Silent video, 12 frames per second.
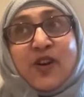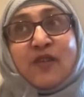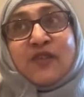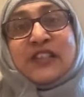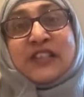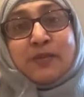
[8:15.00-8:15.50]

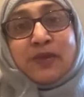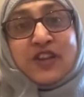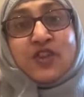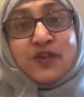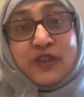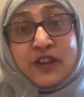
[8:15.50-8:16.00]
obviously the
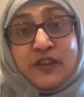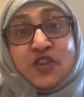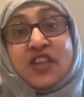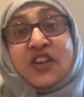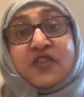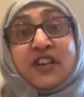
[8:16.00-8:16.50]
pleasure of, if
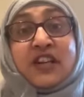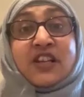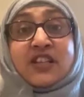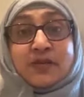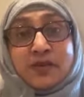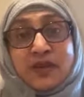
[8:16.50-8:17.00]
she really
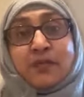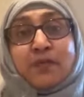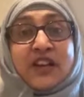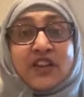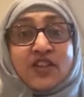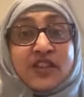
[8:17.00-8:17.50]
needed me, the
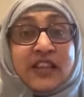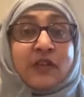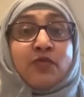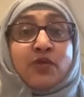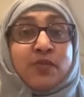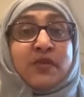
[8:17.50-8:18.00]
pleasure,
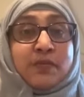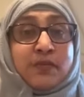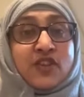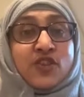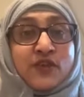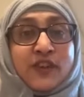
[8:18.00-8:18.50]
that would be the
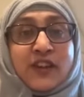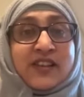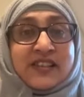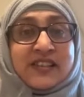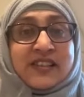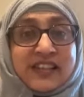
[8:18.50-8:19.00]
pleasure of
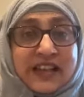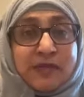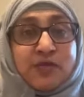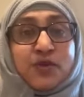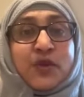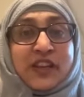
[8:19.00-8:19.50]
Allah, isn't it?
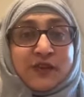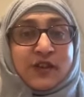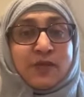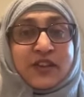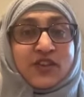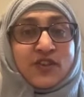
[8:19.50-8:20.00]
I'm doing it
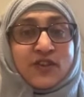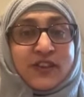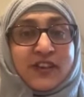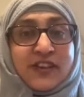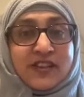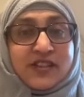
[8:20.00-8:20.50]
for the pleasure of
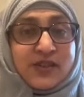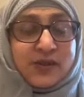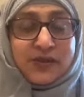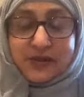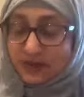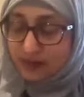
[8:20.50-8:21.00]
Allah.
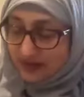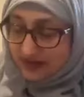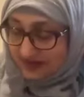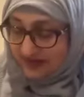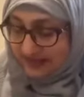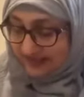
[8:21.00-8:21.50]
So
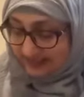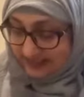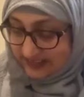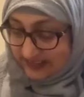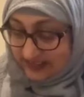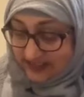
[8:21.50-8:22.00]
subhanAllah.
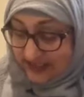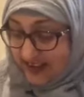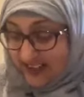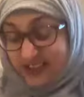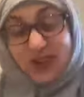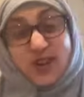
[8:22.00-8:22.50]

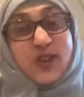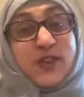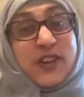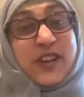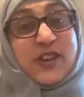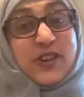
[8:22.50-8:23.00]
Yeah, it's a lot
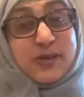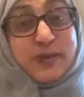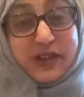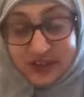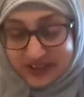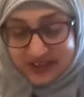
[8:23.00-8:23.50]
of
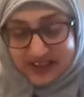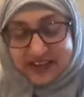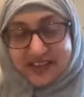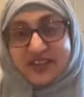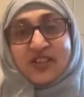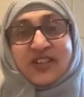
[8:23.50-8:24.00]
introspection.
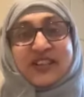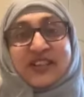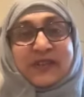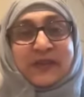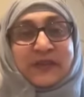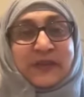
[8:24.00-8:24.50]
Yeah, inshallah.